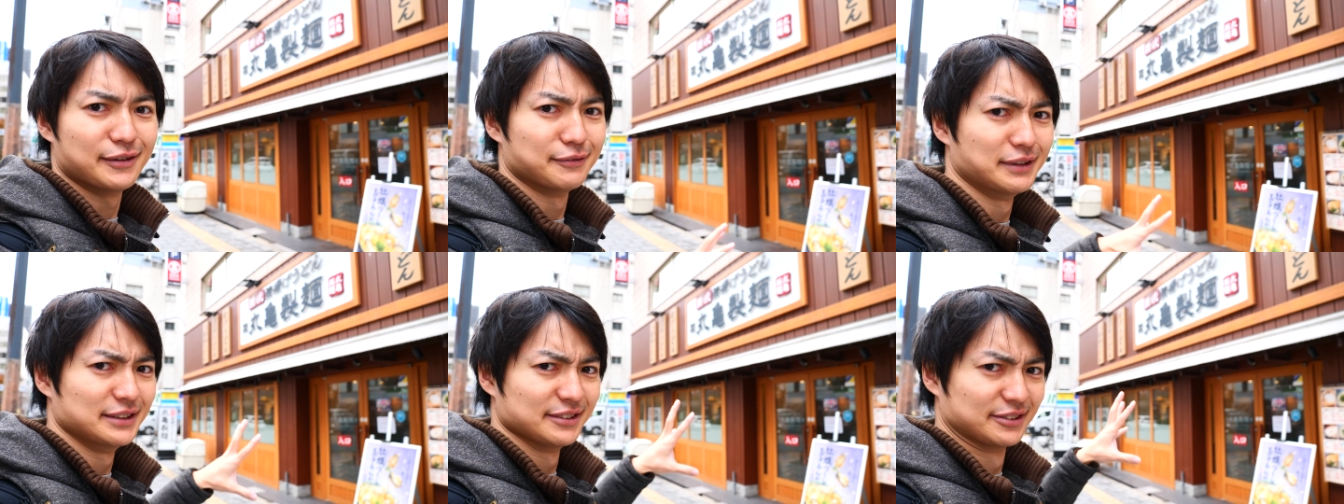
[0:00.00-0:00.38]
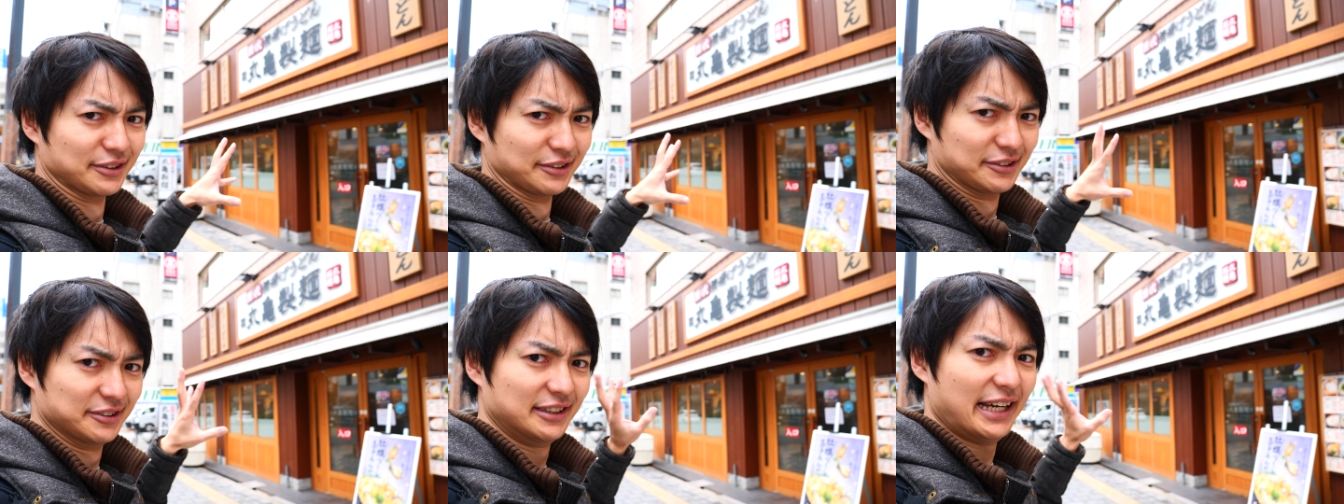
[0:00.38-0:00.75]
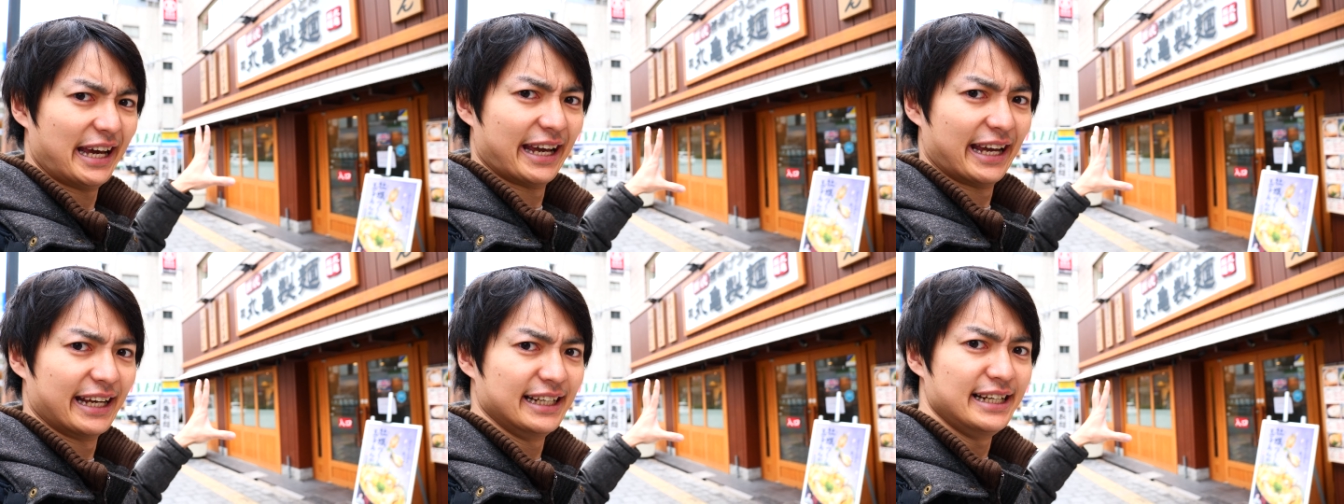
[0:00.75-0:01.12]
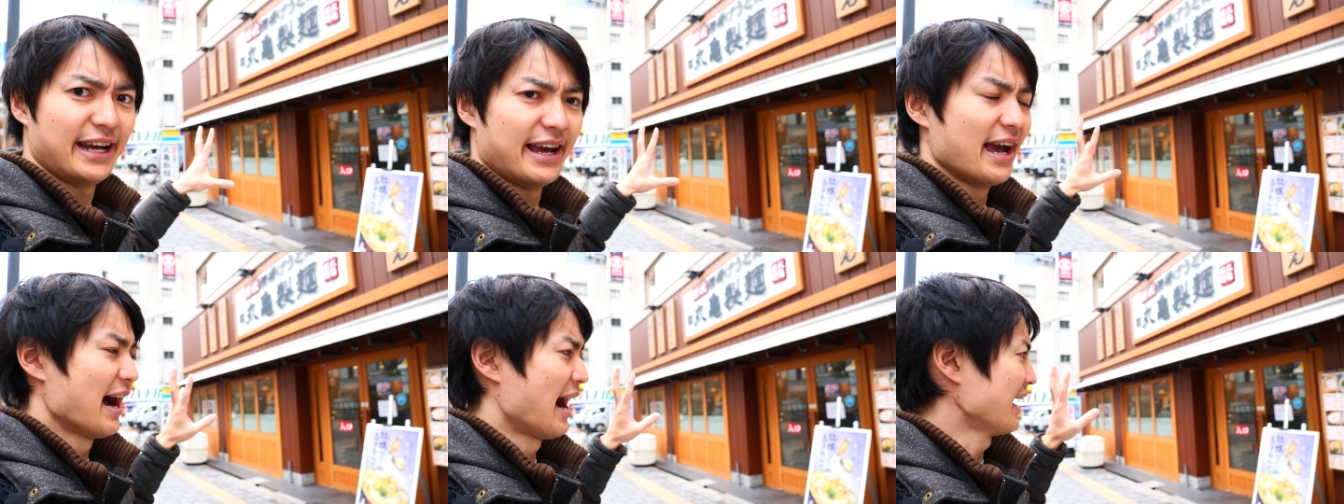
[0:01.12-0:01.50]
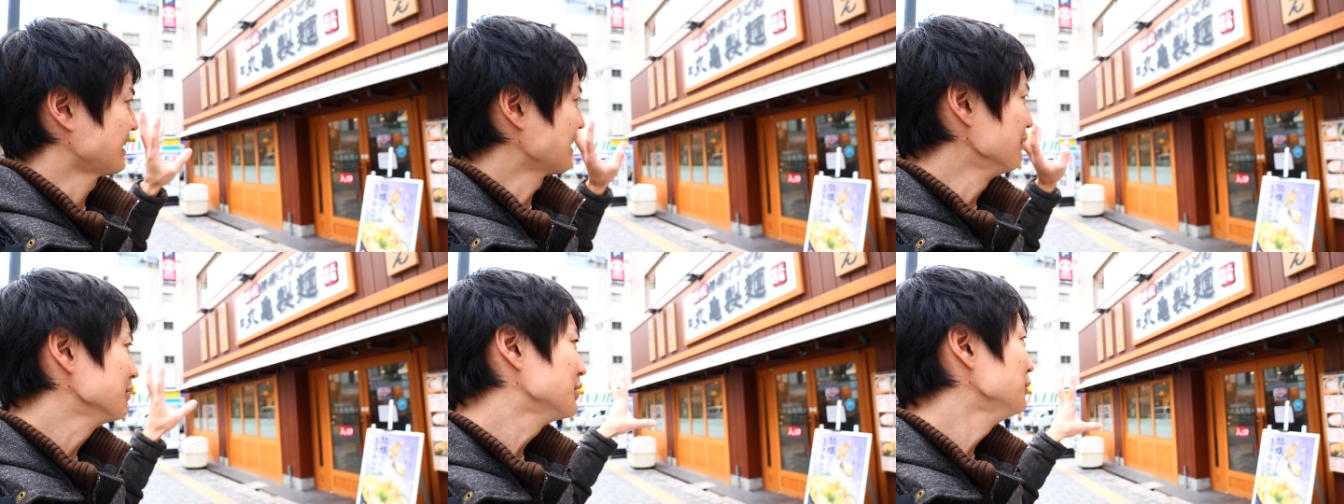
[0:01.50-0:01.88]
Well, so today I
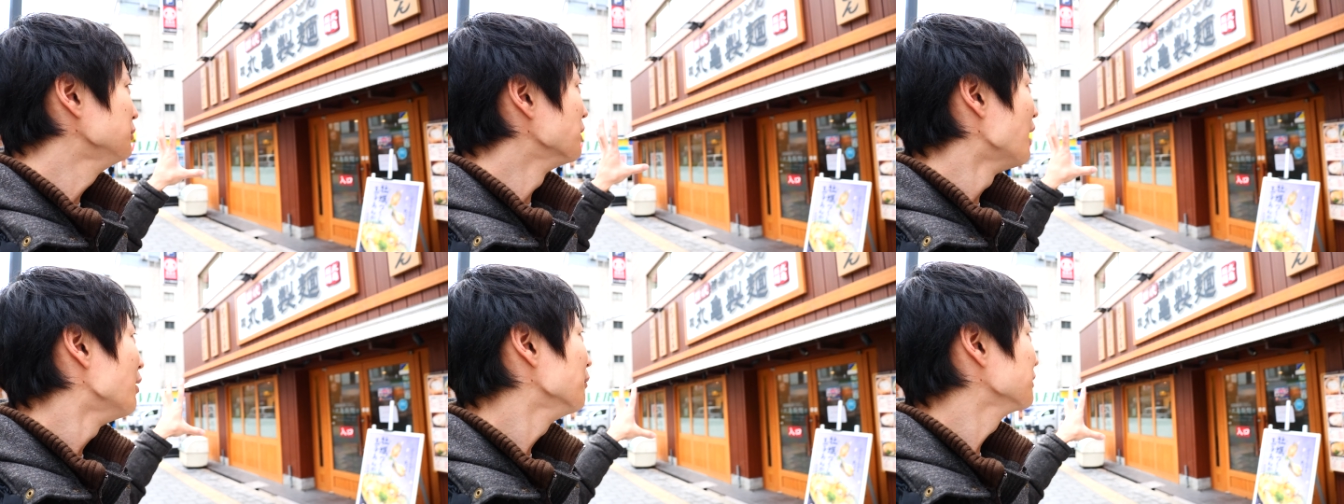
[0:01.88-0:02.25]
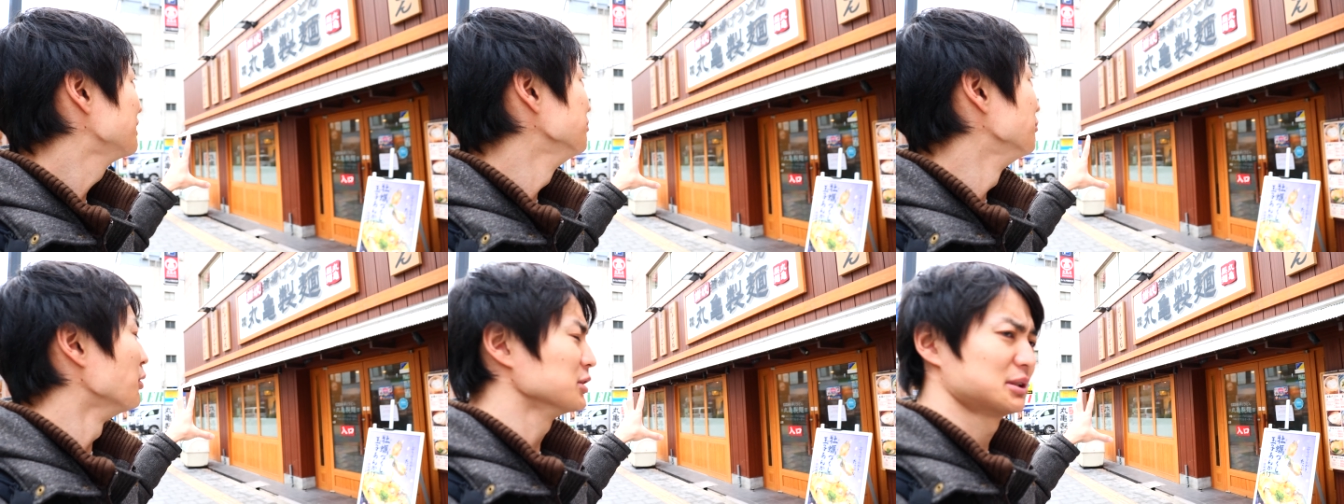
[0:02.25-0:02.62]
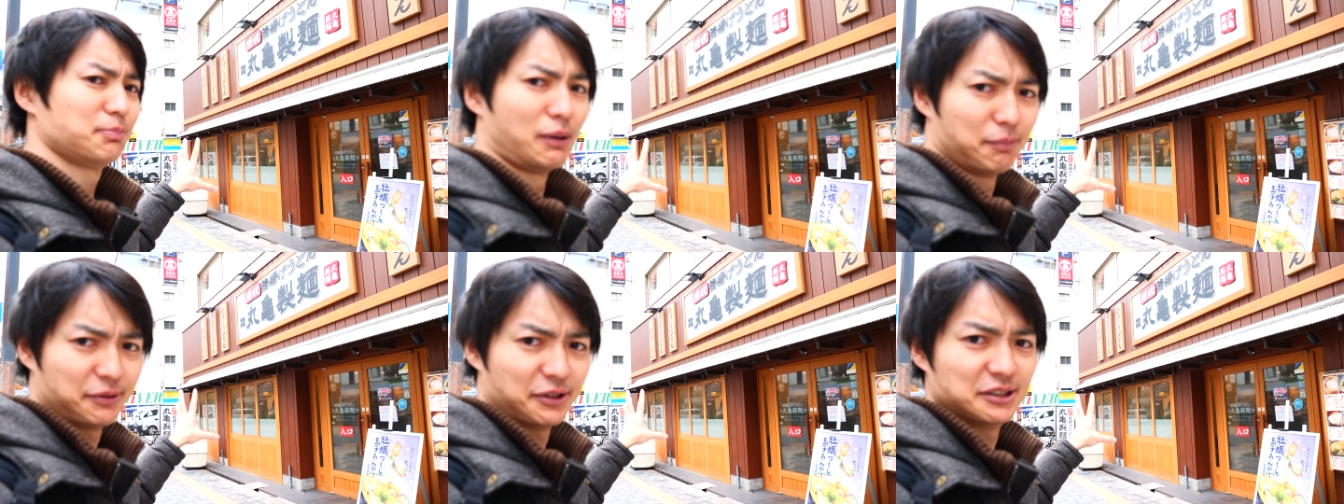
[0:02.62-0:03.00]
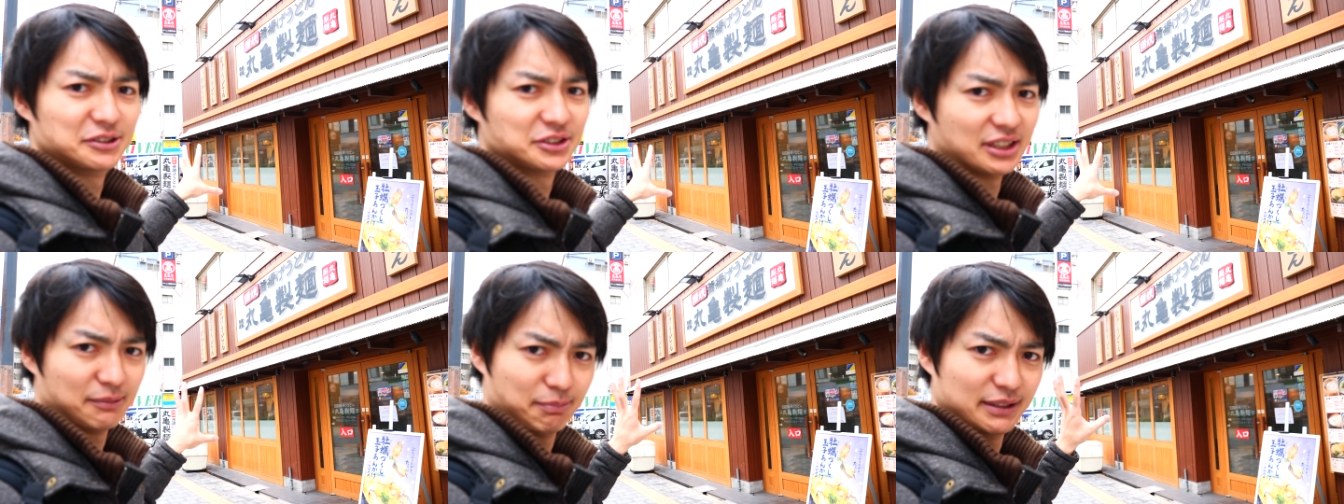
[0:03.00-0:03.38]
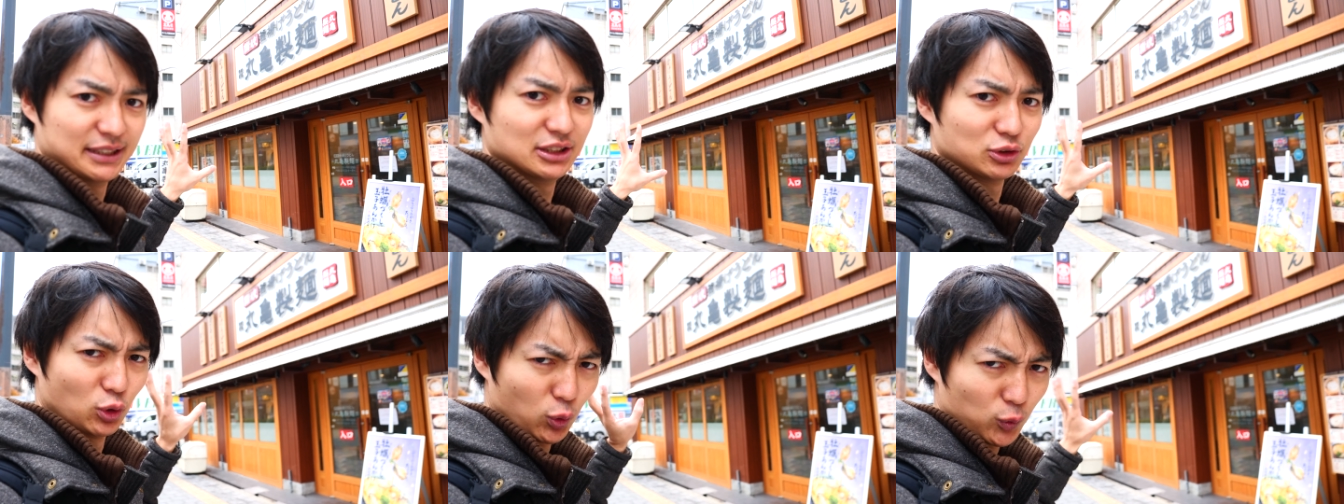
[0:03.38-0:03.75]
come to one of the most popular
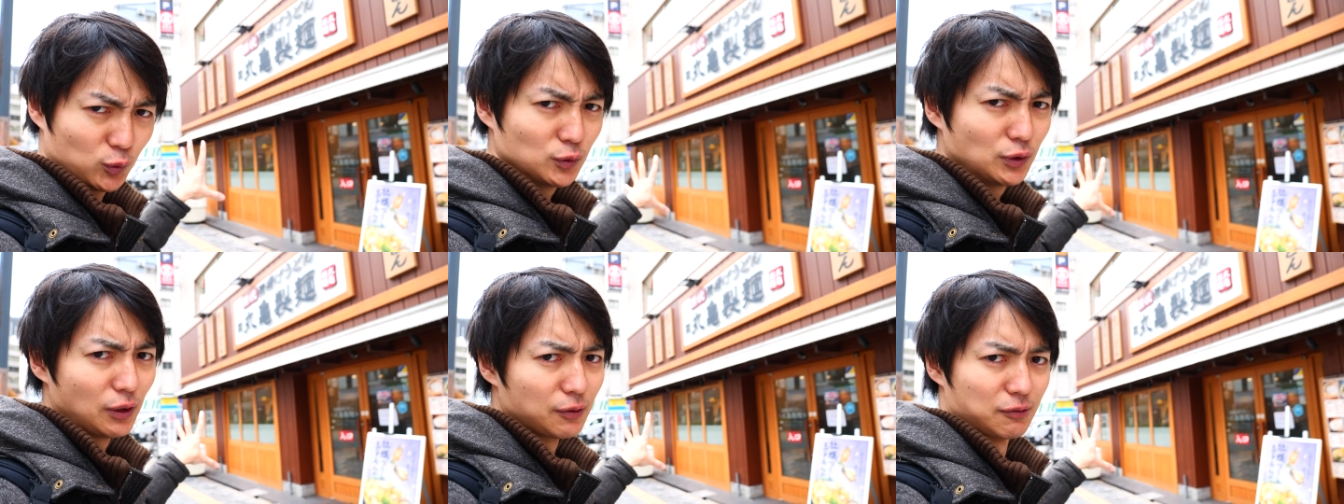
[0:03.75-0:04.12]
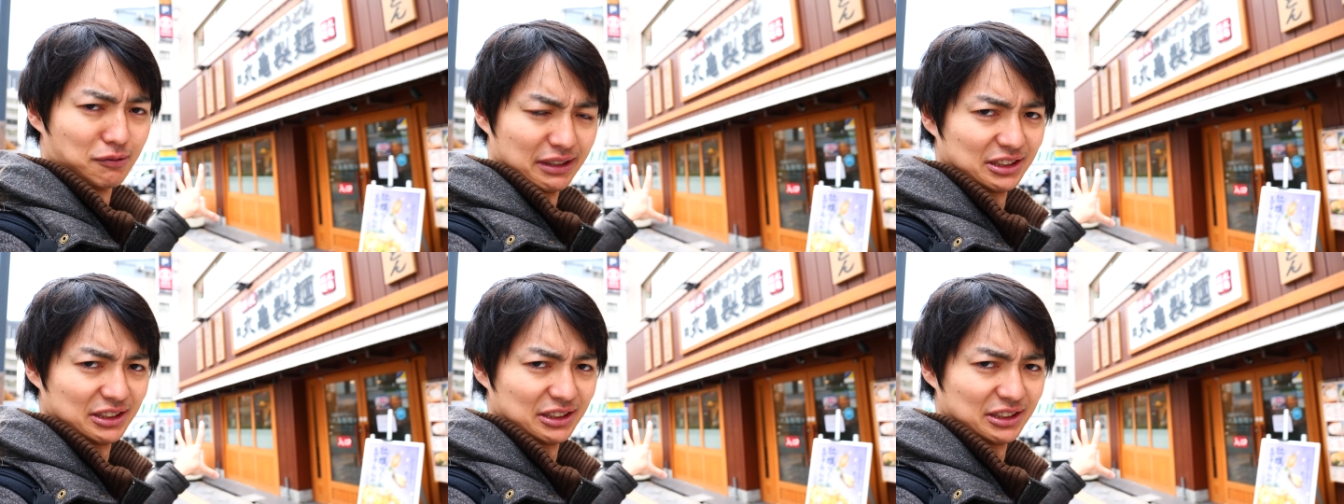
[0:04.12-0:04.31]
Japanese udon